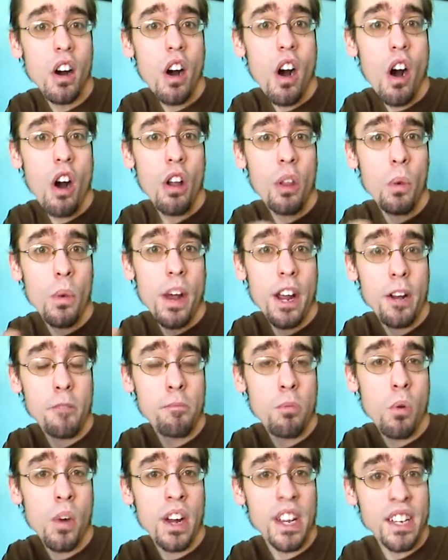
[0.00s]
all the way to
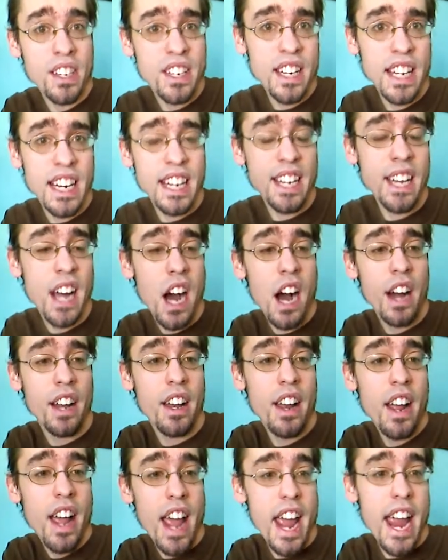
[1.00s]
point D,
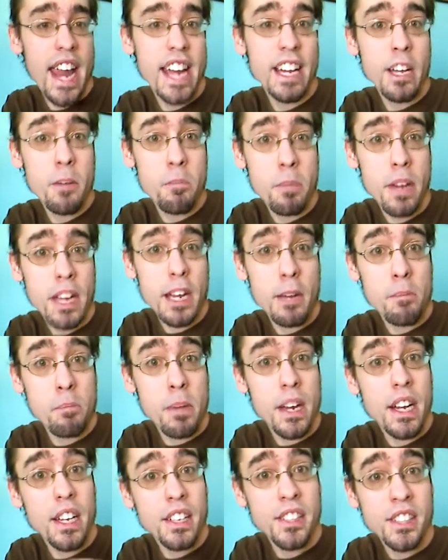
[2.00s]
not A to B,
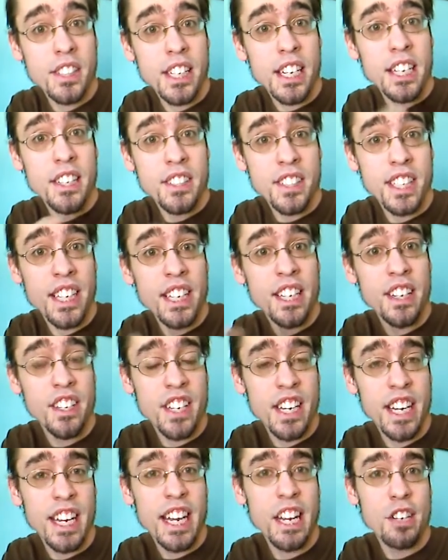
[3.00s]
B to C, C to
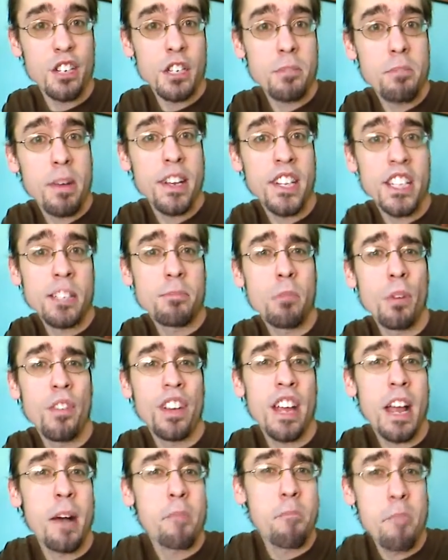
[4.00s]
D, and just made this
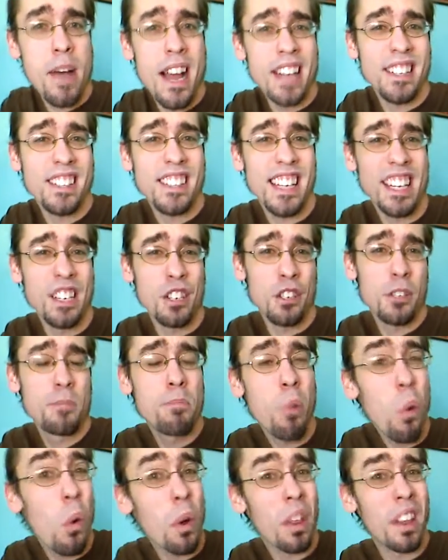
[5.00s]
movie a mess and just
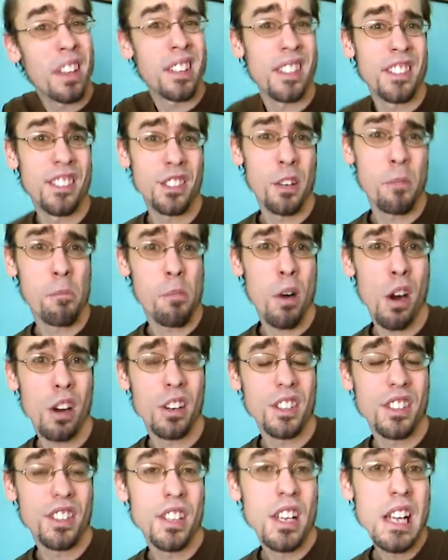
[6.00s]
pointless at some
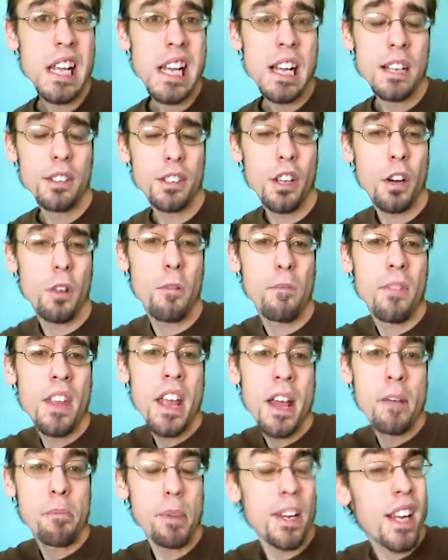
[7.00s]
parts. So,
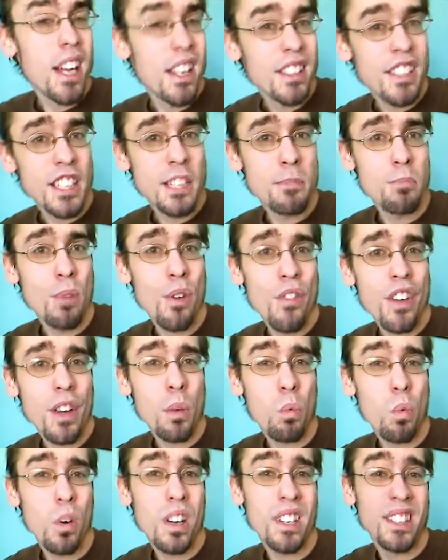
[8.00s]
because this movie
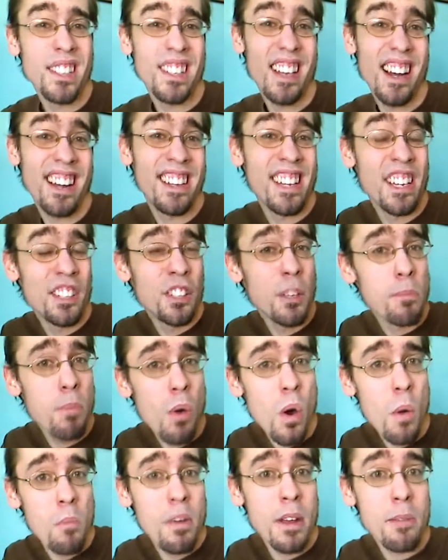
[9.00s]
was a
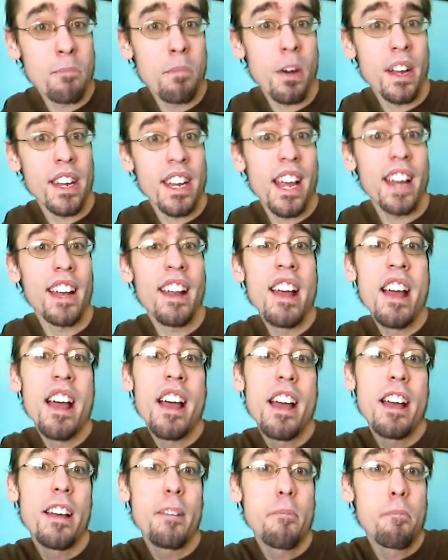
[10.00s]
disappointment, but yet
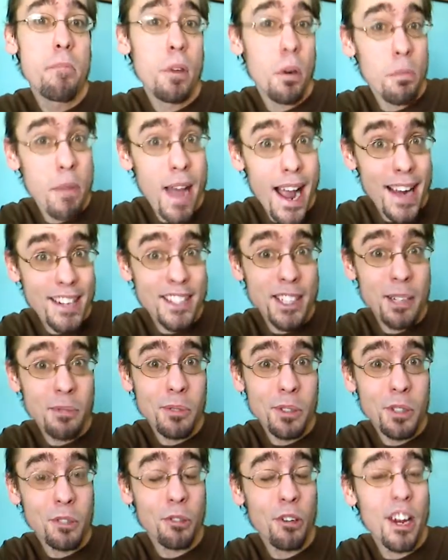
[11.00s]
Bill Paxton
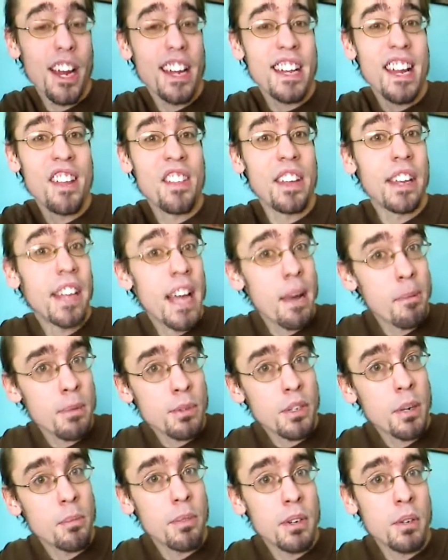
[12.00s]
was great and the
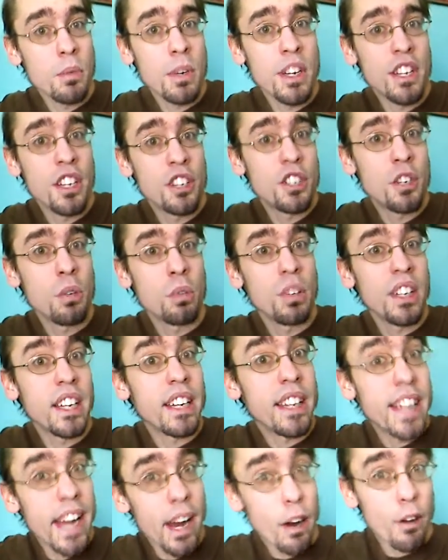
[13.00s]
chemistry between the two
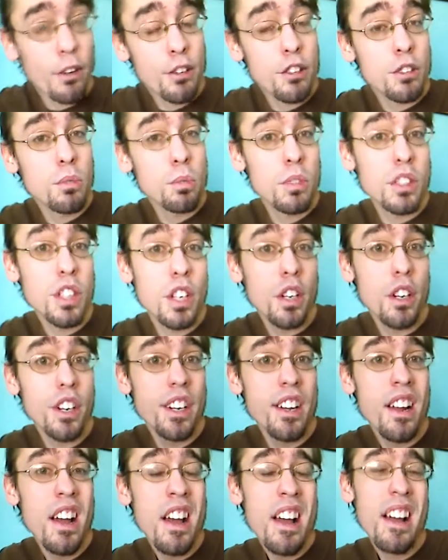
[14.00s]
lead characters was
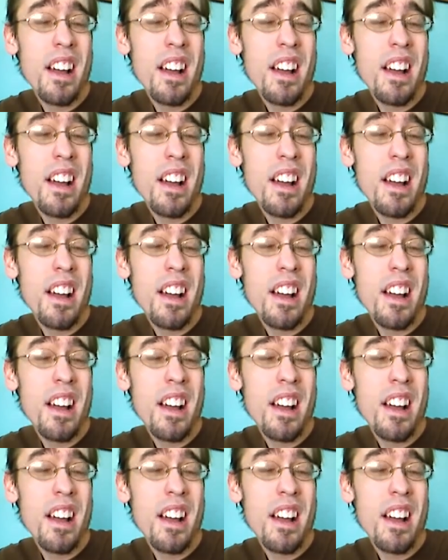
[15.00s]
good,